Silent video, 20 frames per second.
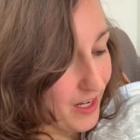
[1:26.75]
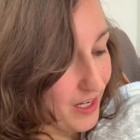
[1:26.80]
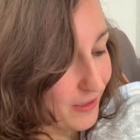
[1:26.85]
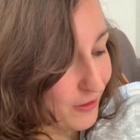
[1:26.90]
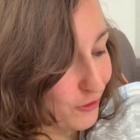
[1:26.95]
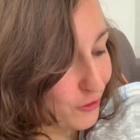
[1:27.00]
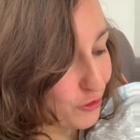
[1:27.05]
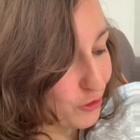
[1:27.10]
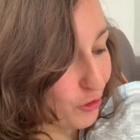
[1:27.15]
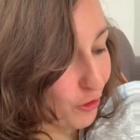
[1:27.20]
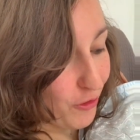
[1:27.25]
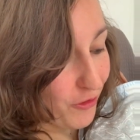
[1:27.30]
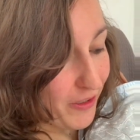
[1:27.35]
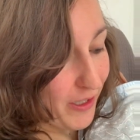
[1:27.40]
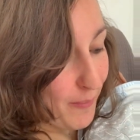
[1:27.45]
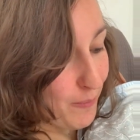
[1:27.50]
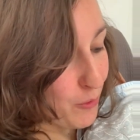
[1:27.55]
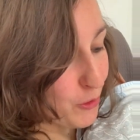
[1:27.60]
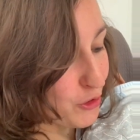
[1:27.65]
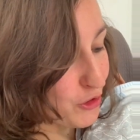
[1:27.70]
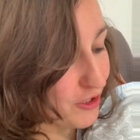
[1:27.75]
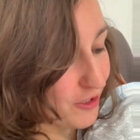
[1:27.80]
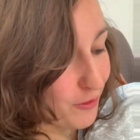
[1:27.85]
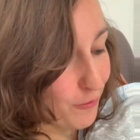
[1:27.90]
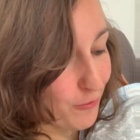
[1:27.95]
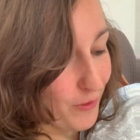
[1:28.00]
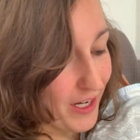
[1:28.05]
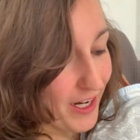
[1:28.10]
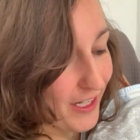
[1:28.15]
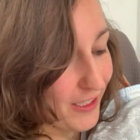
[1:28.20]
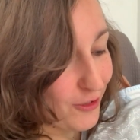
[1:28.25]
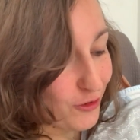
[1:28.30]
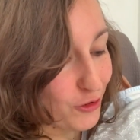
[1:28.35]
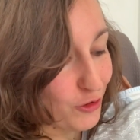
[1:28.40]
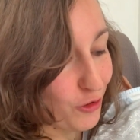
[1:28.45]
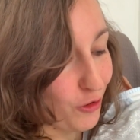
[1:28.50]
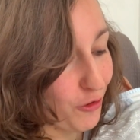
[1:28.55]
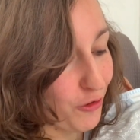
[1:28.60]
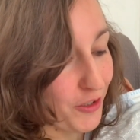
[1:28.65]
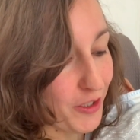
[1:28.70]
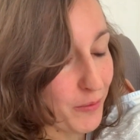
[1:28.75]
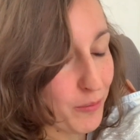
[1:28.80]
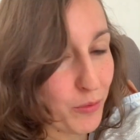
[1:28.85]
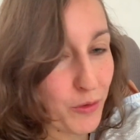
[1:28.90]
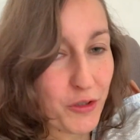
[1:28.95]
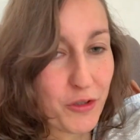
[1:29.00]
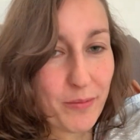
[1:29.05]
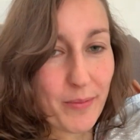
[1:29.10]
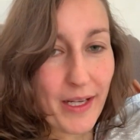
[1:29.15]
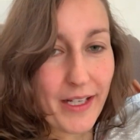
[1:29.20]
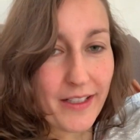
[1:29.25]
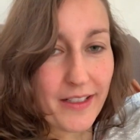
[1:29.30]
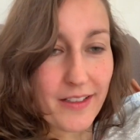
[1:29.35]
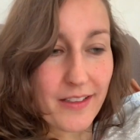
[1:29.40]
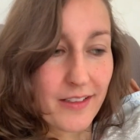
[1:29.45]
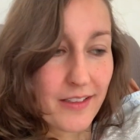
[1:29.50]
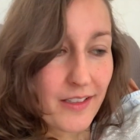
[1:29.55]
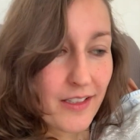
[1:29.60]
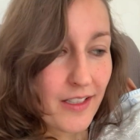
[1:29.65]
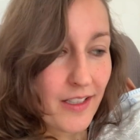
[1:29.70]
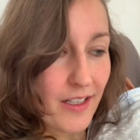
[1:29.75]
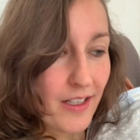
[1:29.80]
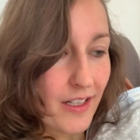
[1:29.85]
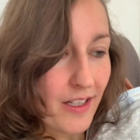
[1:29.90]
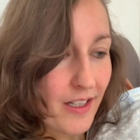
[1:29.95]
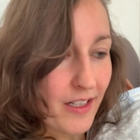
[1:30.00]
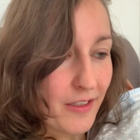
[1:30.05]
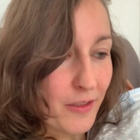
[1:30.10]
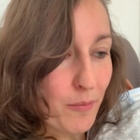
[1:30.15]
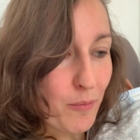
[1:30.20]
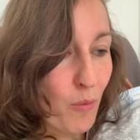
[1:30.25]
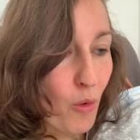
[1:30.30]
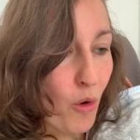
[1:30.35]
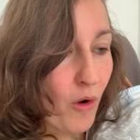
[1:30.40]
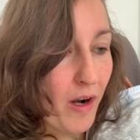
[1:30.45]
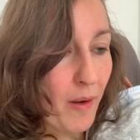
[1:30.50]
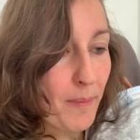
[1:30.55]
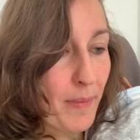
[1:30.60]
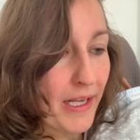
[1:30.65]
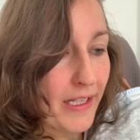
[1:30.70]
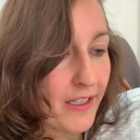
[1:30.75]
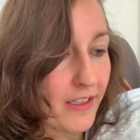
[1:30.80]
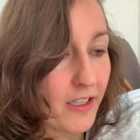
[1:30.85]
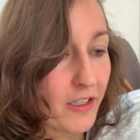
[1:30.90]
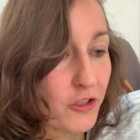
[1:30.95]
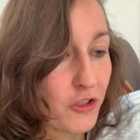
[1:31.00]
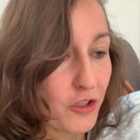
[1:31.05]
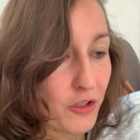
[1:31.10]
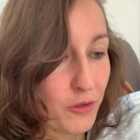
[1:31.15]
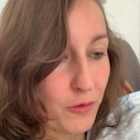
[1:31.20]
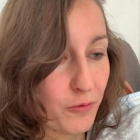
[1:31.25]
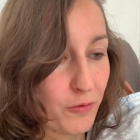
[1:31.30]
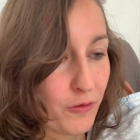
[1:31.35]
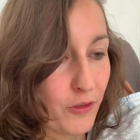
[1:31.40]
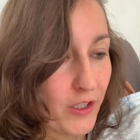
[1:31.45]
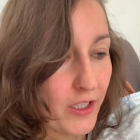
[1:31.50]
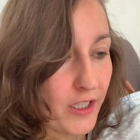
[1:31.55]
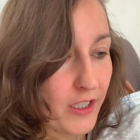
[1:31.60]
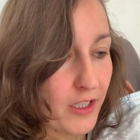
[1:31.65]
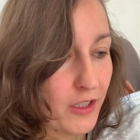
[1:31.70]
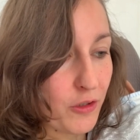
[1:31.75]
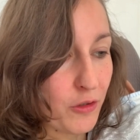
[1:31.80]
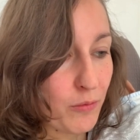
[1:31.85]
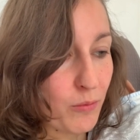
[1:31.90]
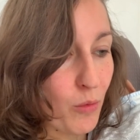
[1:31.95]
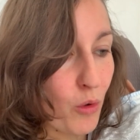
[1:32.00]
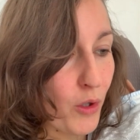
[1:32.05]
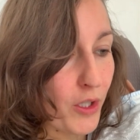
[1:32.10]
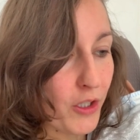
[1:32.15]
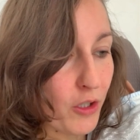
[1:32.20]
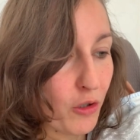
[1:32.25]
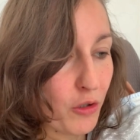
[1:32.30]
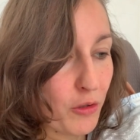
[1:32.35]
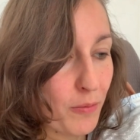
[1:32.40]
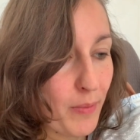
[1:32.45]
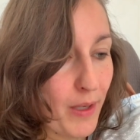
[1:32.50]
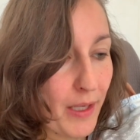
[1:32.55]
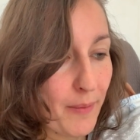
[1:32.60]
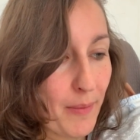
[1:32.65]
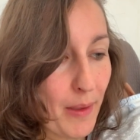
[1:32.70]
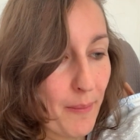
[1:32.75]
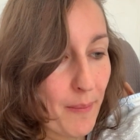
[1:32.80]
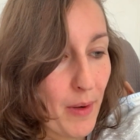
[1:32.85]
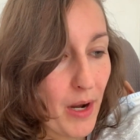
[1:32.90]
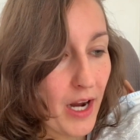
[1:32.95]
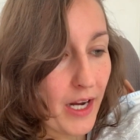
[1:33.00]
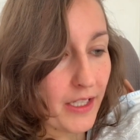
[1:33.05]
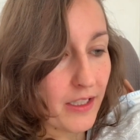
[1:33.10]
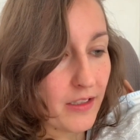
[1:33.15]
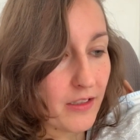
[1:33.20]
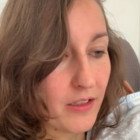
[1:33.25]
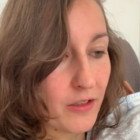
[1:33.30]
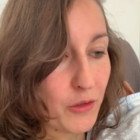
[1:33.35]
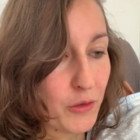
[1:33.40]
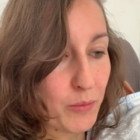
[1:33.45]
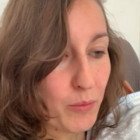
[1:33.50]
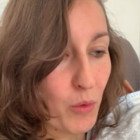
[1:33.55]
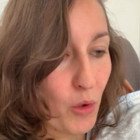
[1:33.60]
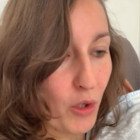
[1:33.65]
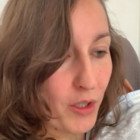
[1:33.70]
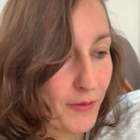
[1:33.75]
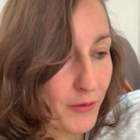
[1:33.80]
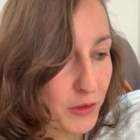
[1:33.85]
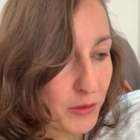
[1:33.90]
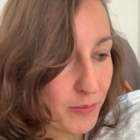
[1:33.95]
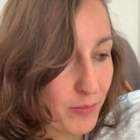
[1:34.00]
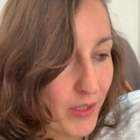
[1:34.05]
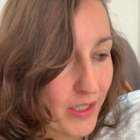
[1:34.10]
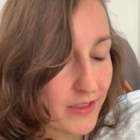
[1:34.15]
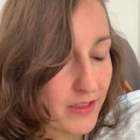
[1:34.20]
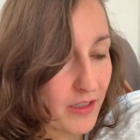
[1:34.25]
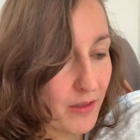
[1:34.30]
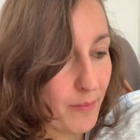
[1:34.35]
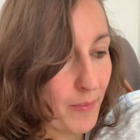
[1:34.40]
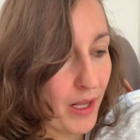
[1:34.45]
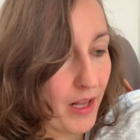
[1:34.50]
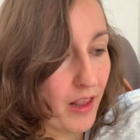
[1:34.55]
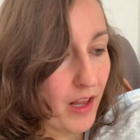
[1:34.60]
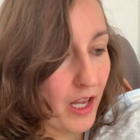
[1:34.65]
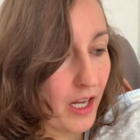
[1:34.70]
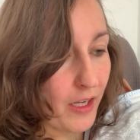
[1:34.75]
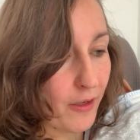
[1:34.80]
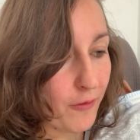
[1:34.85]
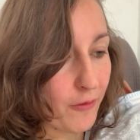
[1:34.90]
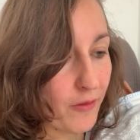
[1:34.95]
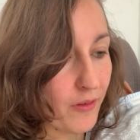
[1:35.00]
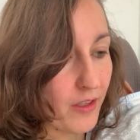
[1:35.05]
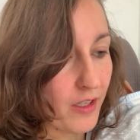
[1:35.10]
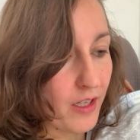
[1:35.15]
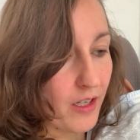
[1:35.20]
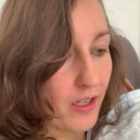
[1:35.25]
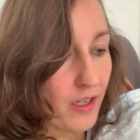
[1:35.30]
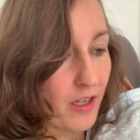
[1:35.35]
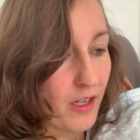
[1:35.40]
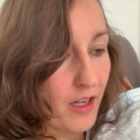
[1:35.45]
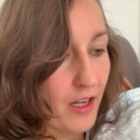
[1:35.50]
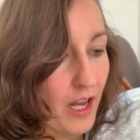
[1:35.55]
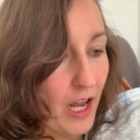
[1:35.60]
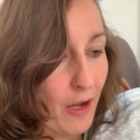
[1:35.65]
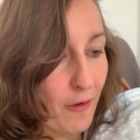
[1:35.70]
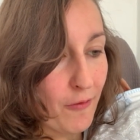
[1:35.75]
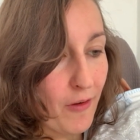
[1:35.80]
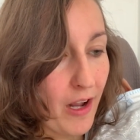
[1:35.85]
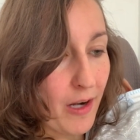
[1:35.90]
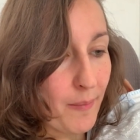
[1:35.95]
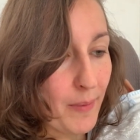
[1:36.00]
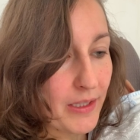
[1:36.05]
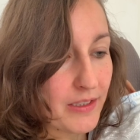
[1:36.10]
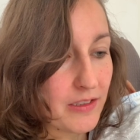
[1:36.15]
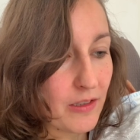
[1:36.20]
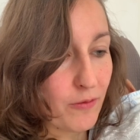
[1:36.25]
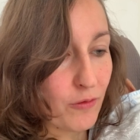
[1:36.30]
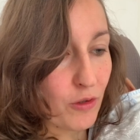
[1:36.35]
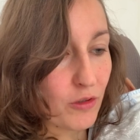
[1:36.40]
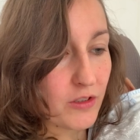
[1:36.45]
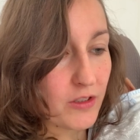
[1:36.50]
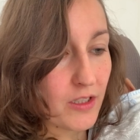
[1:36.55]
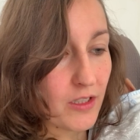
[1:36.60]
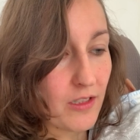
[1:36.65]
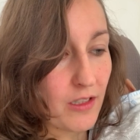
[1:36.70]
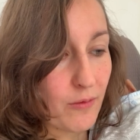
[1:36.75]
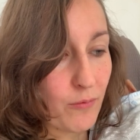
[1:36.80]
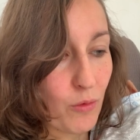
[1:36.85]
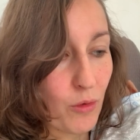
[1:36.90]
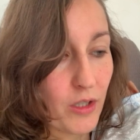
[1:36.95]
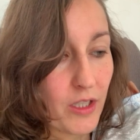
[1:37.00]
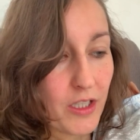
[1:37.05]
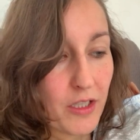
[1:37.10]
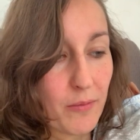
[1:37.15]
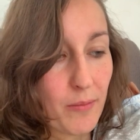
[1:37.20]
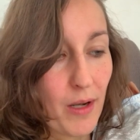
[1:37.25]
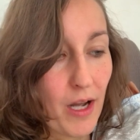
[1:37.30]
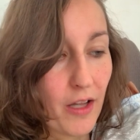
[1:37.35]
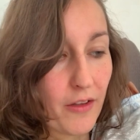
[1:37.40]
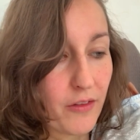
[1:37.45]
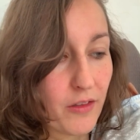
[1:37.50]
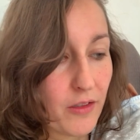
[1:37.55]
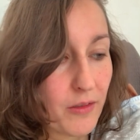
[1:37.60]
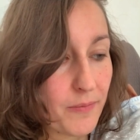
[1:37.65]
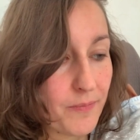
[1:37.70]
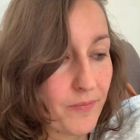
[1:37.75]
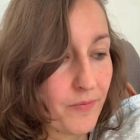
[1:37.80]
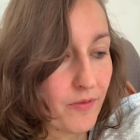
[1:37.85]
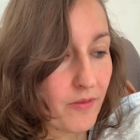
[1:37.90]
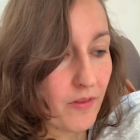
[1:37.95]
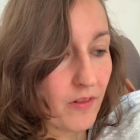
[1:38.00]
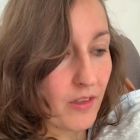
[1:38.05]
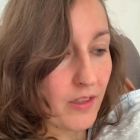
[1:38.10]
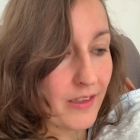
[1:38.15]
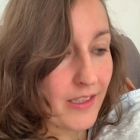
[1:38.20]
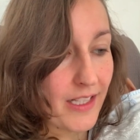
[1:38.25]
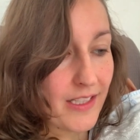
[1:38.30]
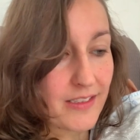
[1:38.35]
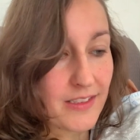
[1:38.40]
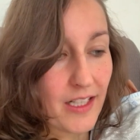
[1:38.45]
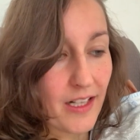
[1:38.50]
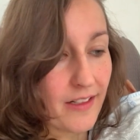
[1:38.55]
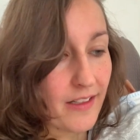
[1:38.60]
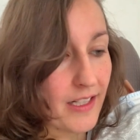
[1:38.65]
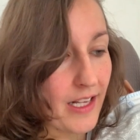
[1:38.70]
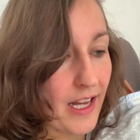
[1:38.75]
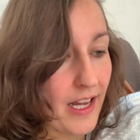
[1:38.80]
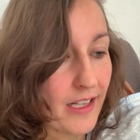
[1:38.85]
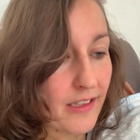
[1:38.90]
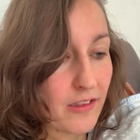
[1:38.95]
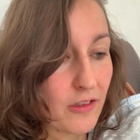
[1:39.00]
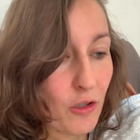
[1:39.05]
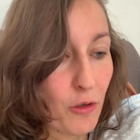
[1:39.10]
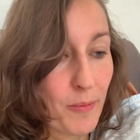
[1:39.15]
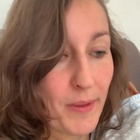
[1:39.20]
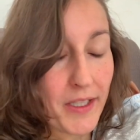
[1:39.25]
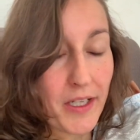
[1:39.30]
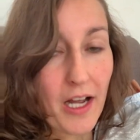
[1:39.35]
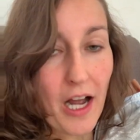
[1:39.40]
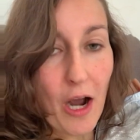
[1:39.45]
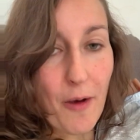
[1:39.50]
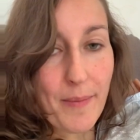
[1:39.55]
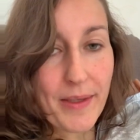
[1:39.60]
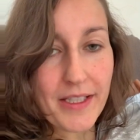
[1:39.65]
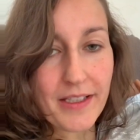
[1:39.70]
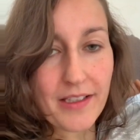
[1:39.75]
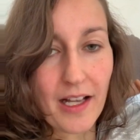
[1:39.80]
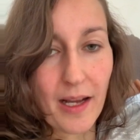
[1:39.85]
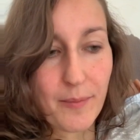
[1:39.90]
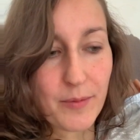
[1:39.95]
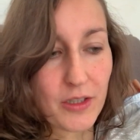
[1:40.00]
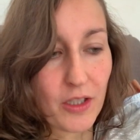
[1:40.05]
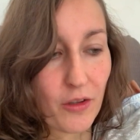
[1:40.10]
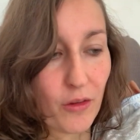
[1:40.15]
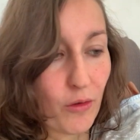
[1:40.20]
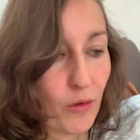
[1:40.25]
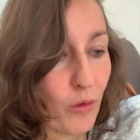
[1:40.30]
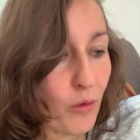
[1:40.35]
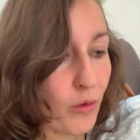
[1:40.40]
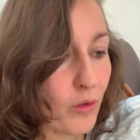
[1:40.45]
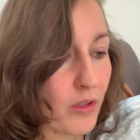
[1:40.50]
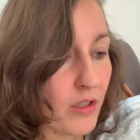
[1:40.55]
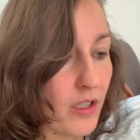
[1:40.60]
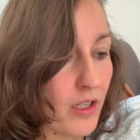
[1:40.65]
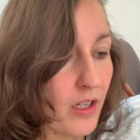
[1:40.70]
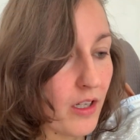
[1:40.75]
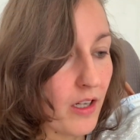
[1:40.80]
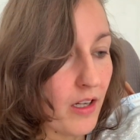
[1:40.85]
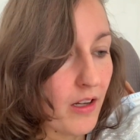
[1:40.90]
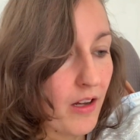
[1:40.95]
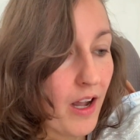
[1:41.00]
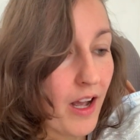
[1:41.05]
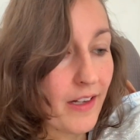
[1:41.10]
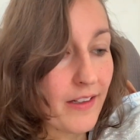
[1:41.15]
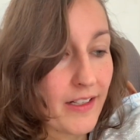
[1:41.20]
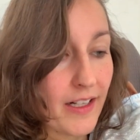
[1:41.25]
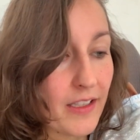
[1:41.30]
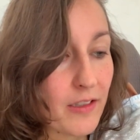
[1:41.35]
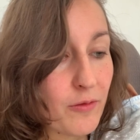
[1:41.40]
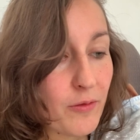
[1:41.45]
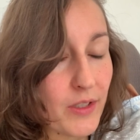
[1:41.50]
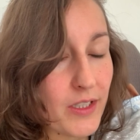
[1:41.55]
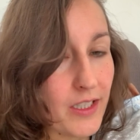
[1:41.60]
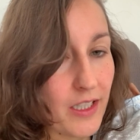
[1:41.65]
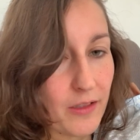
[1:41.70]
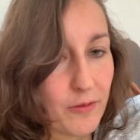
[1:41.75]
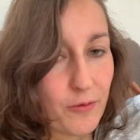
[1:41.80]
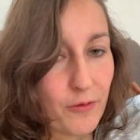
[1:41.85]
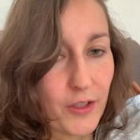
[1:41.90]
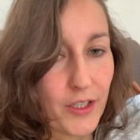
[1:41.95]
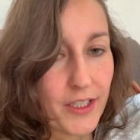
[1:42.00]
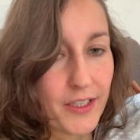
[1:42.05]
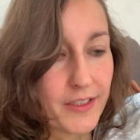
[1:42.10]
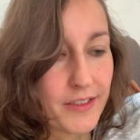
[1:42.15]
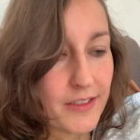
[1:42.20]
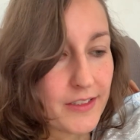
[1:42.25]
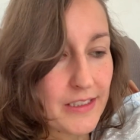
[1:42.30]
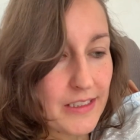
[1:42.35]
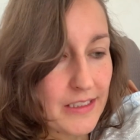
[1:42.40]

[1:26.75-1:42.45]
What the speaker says: The stronger I pushed it away, the stronger it pushed back. The more I paid attention to fear, the more it occupied my mind, the more it was present in my life. I found myself constantly worried about this and that. No matter how many times I thought, I dealt with that fear.